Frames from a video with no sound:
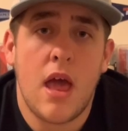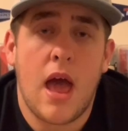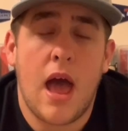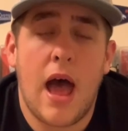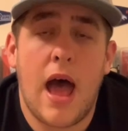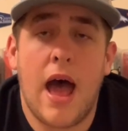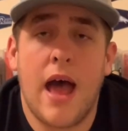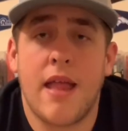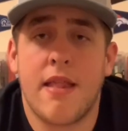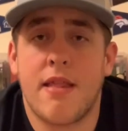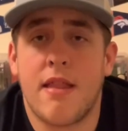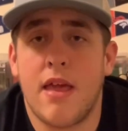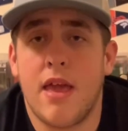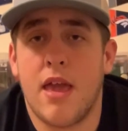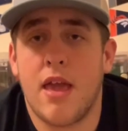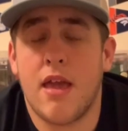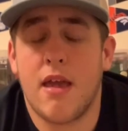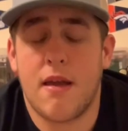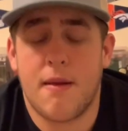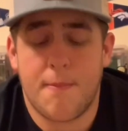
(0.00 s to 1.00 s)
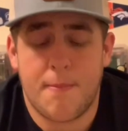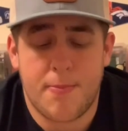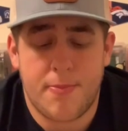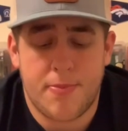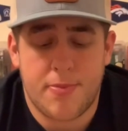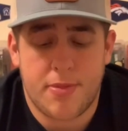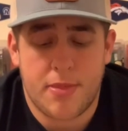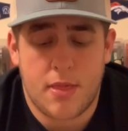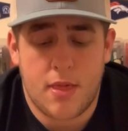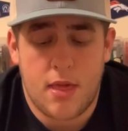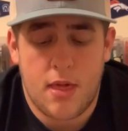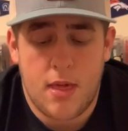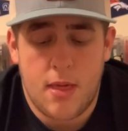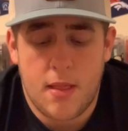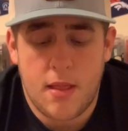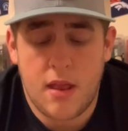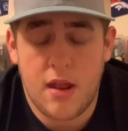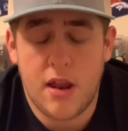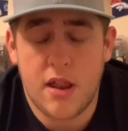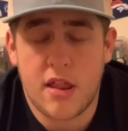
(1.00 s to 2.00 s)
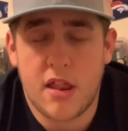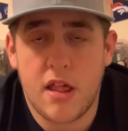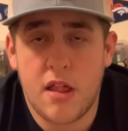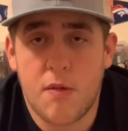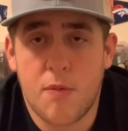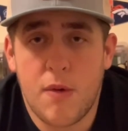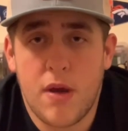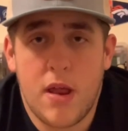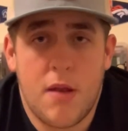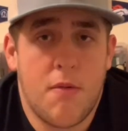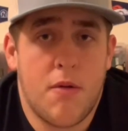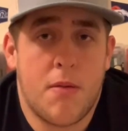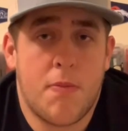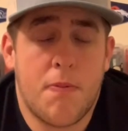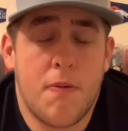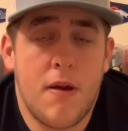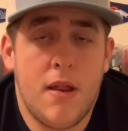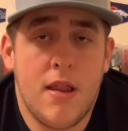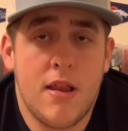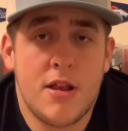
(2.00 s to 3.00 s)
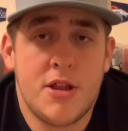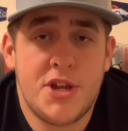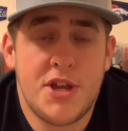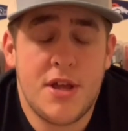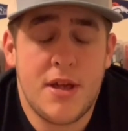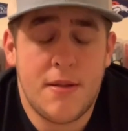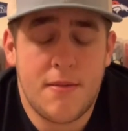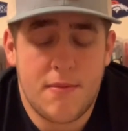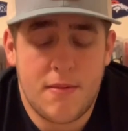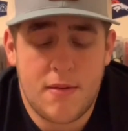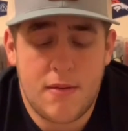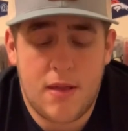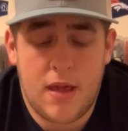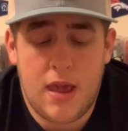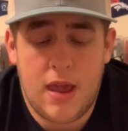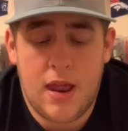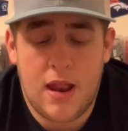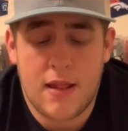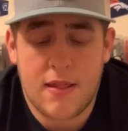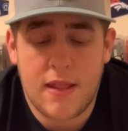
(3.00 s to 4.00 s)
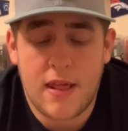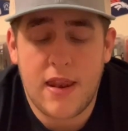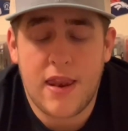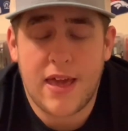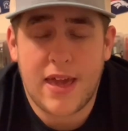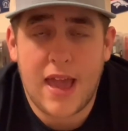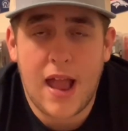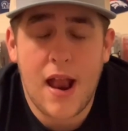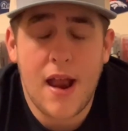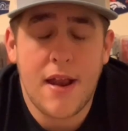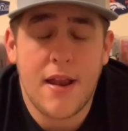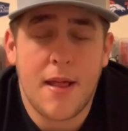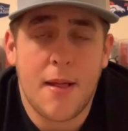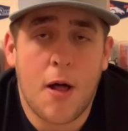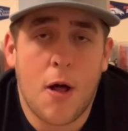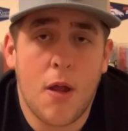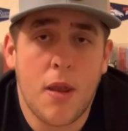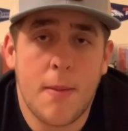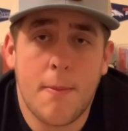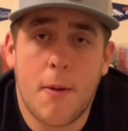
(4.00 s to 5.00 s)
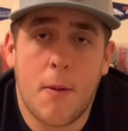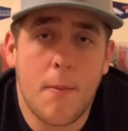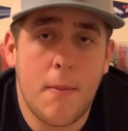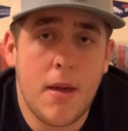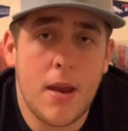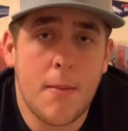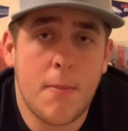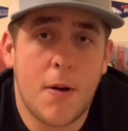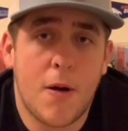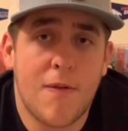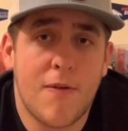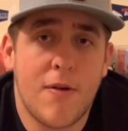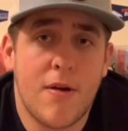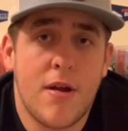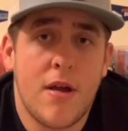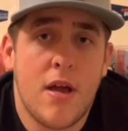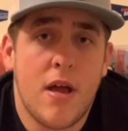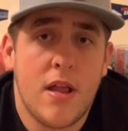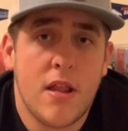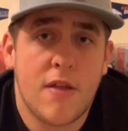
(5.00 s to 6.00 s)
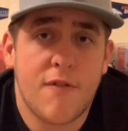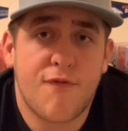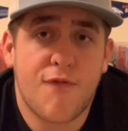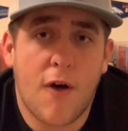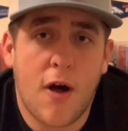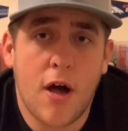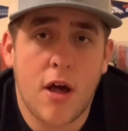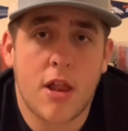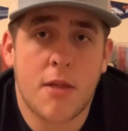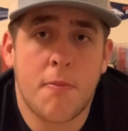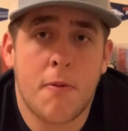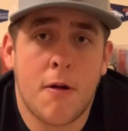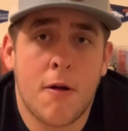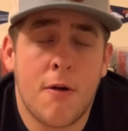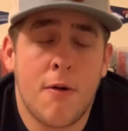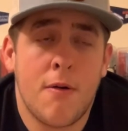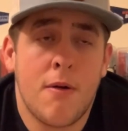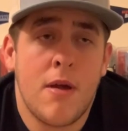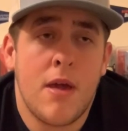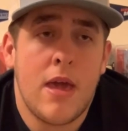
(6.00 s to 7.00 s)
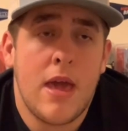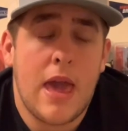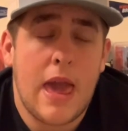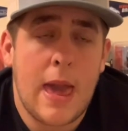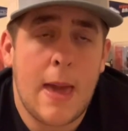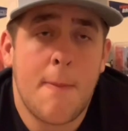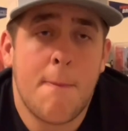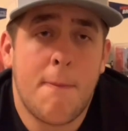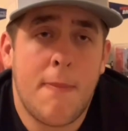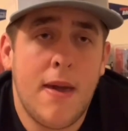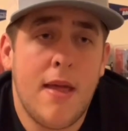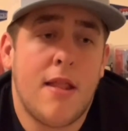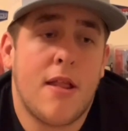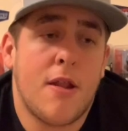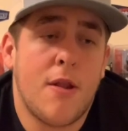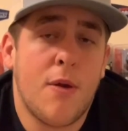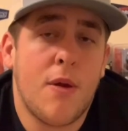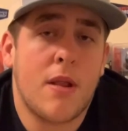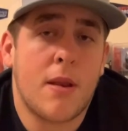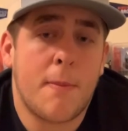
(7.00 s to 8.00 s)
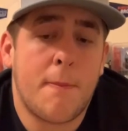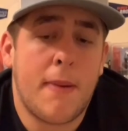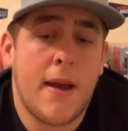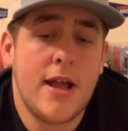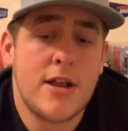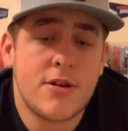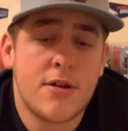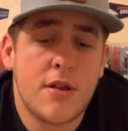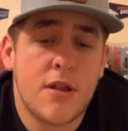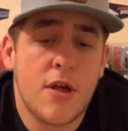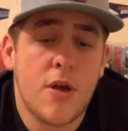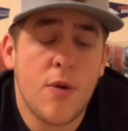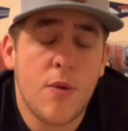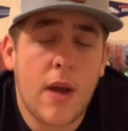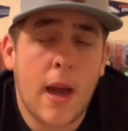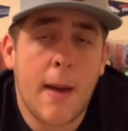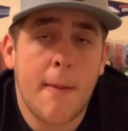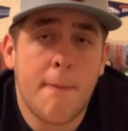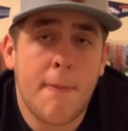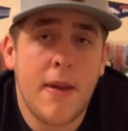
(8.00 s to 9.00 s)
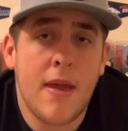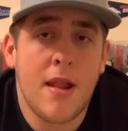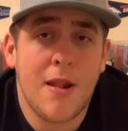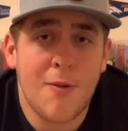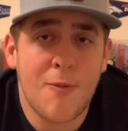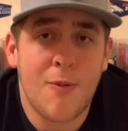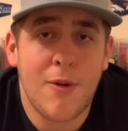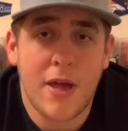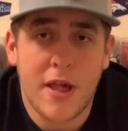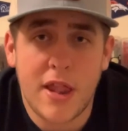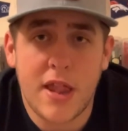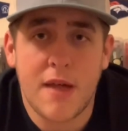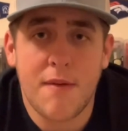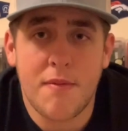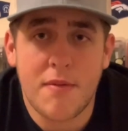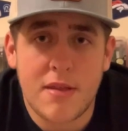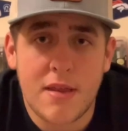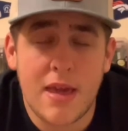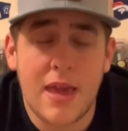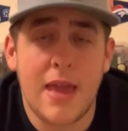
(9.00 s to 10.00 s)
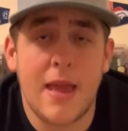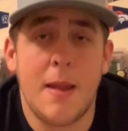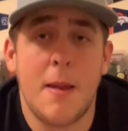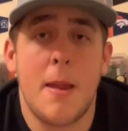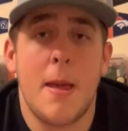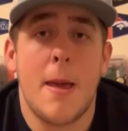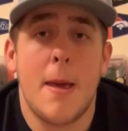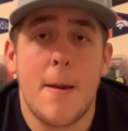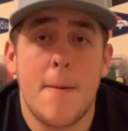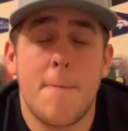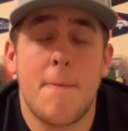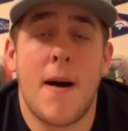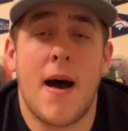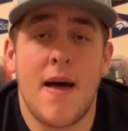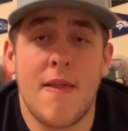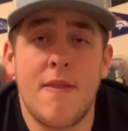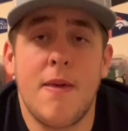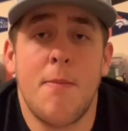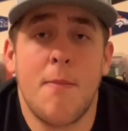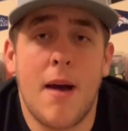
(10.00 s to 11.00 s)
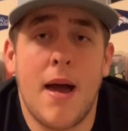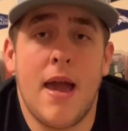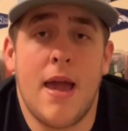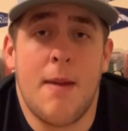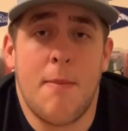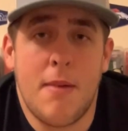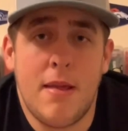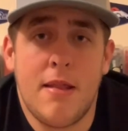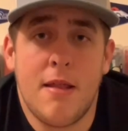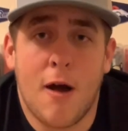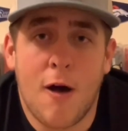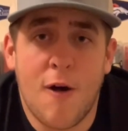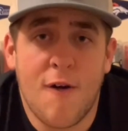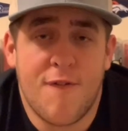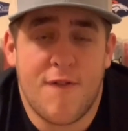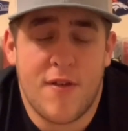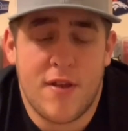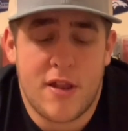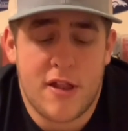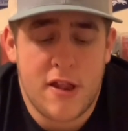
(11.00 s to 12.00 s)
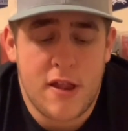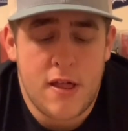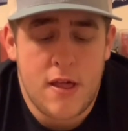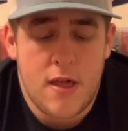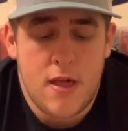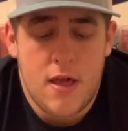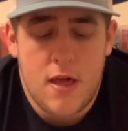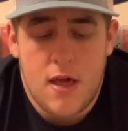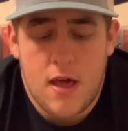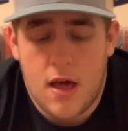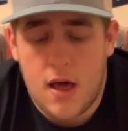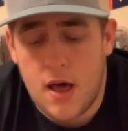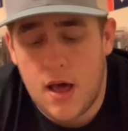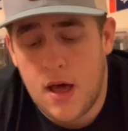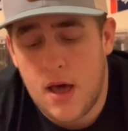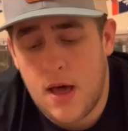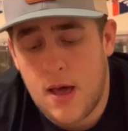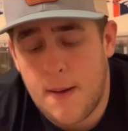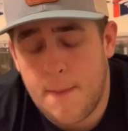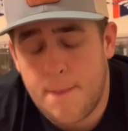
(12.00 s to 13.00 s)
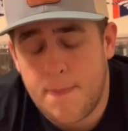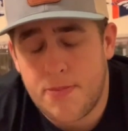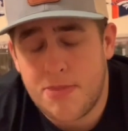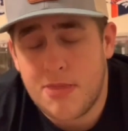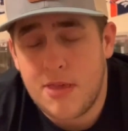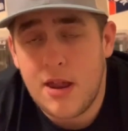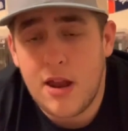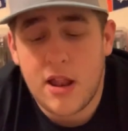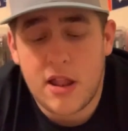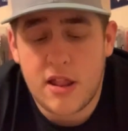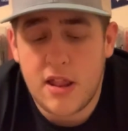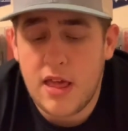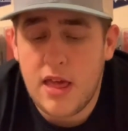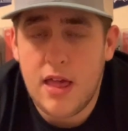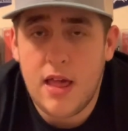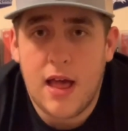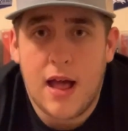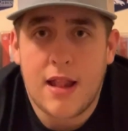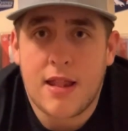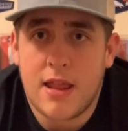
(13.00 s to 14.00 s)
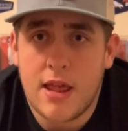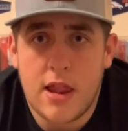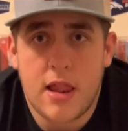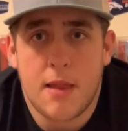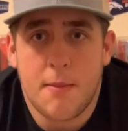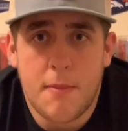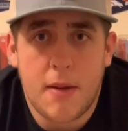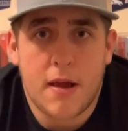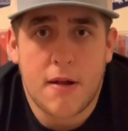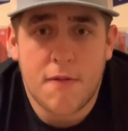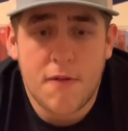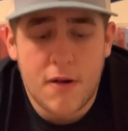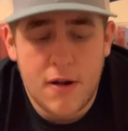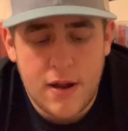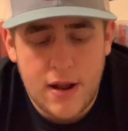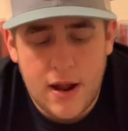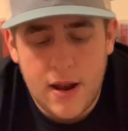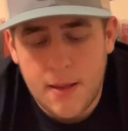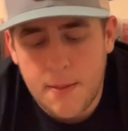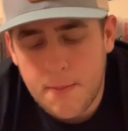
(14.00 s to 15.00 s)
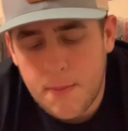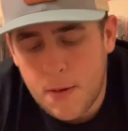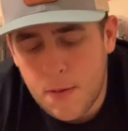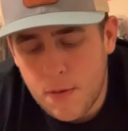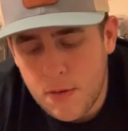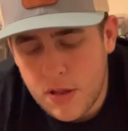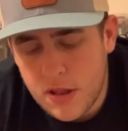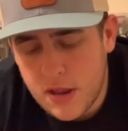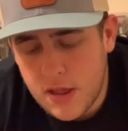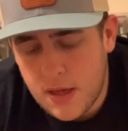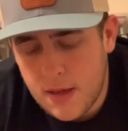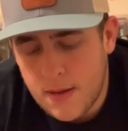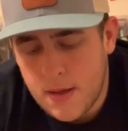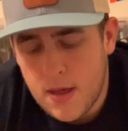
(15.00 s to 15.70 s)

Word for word: I think Tennessee's win was pretty legit, and I think they carried all the momentum over to Foxborough and beat the New England Patriots, who got beat Week 17 by the Miami Dolphins. Uh, Tennessee, I think, is going to make a run at it, but we'll see.